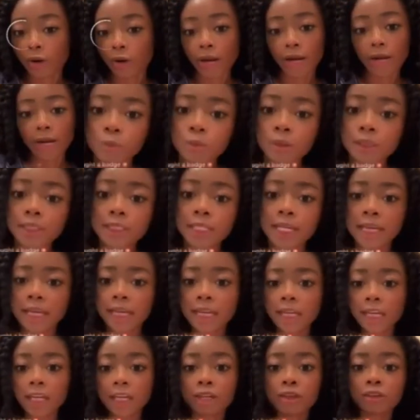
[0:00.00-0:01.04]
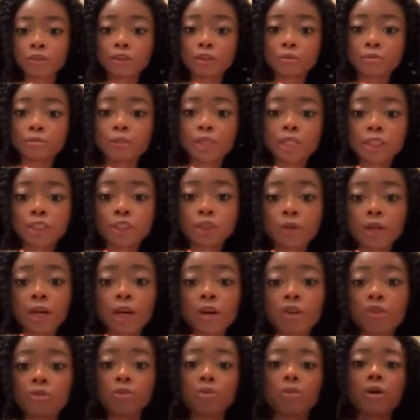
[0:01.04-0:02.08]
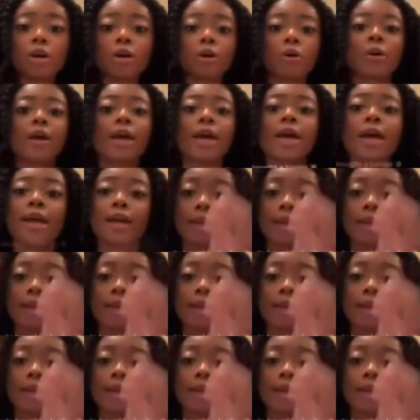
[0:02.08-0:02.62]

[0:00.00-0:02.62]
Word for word: you know, things could be worse, and